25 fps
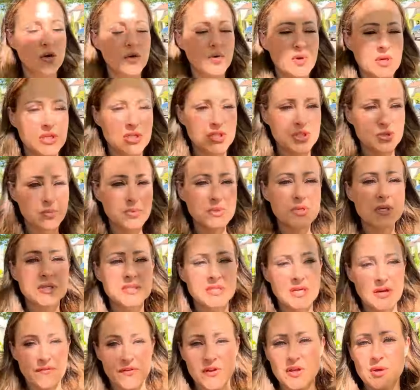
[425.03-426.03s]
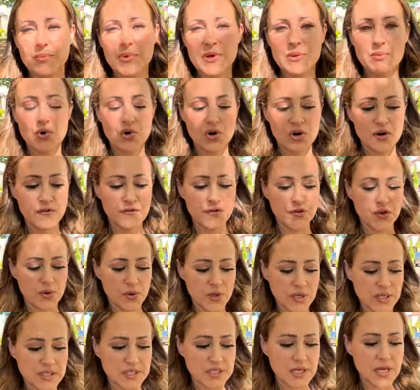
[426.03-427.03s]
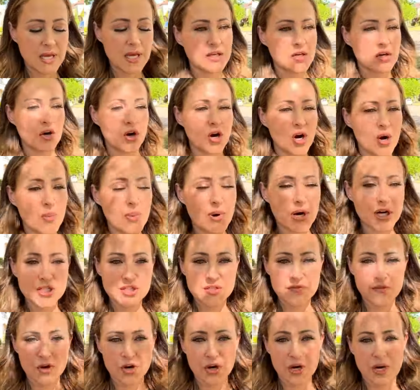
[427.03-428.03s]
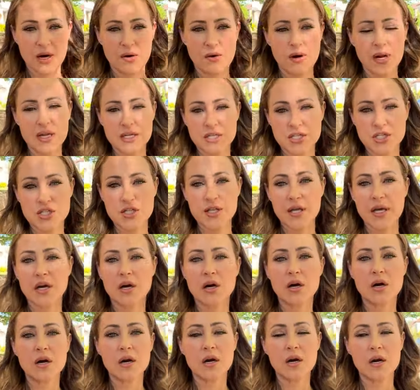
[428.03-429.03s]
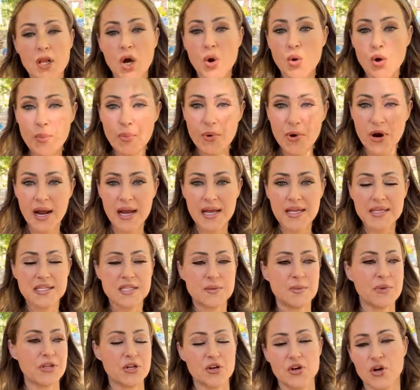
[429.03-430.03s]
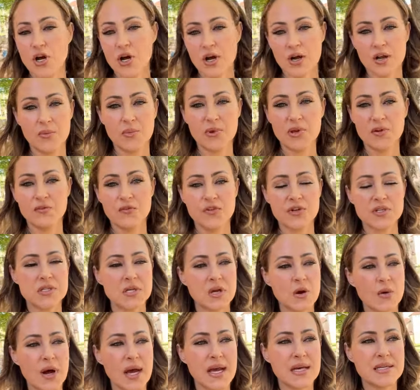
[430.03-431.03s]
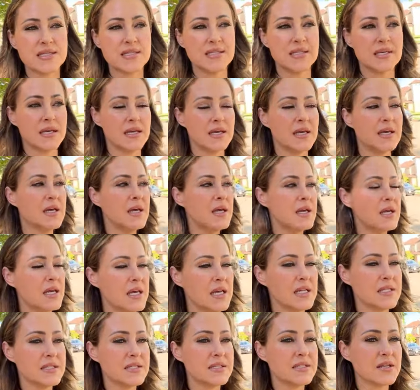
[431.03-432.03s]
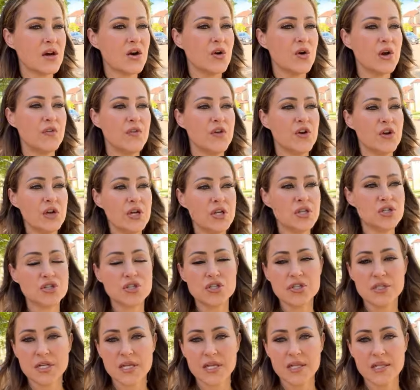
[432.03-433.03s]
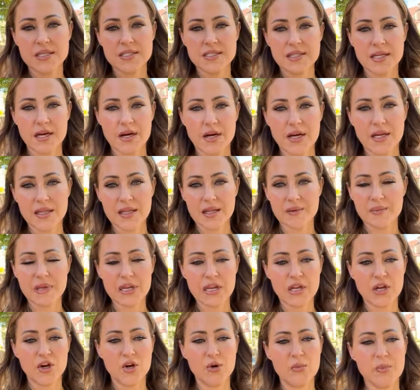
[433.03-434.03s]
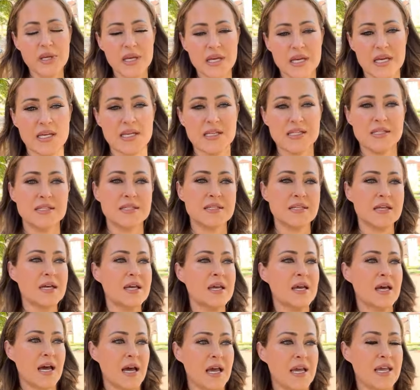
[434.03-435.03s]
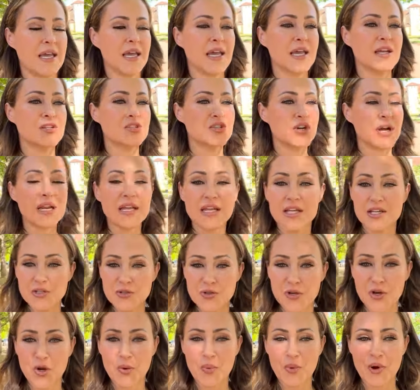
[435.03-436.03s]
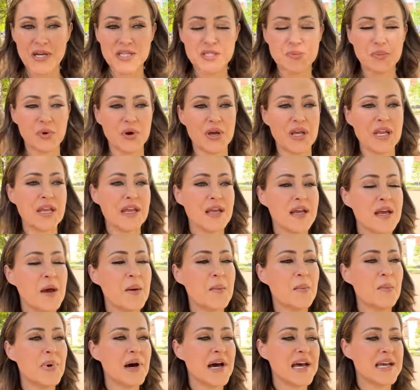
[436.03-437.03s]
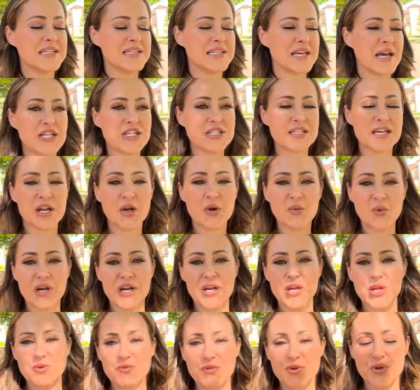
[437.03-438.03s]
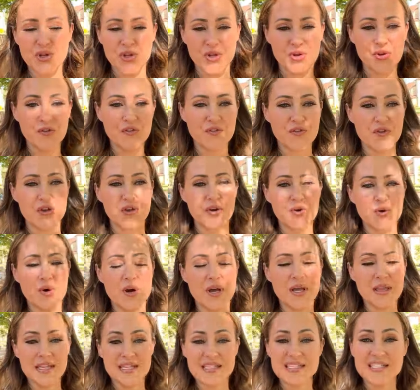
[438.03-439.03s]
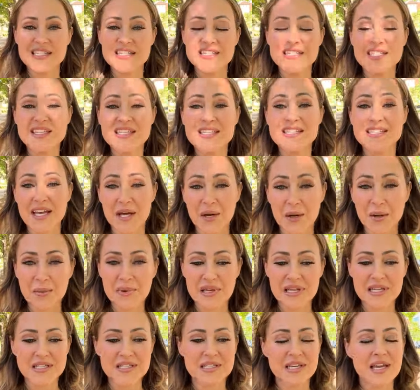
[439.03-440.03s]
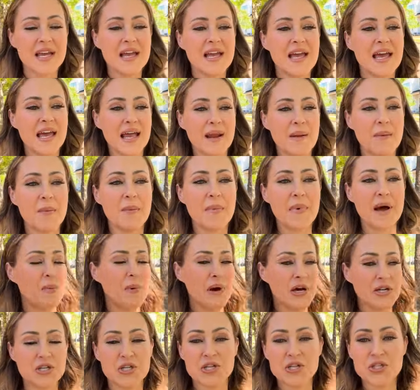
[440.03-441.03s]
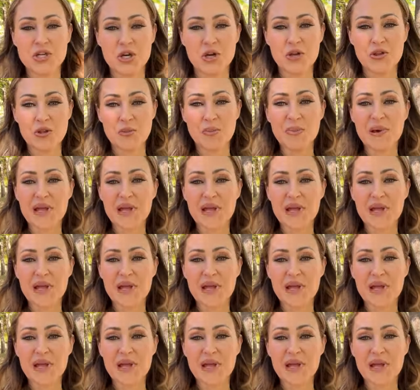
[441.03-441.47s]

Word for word: going to definitely be more affluent. There are parts of Craig Ranch that are lower priced, but they're not going to be in Frisco I S D. And so if you're interested in this area, let me know, because I can try to get you in your price point, but I just kind of wanted to give you a little view. This is the Settlement, and I'm about to show you the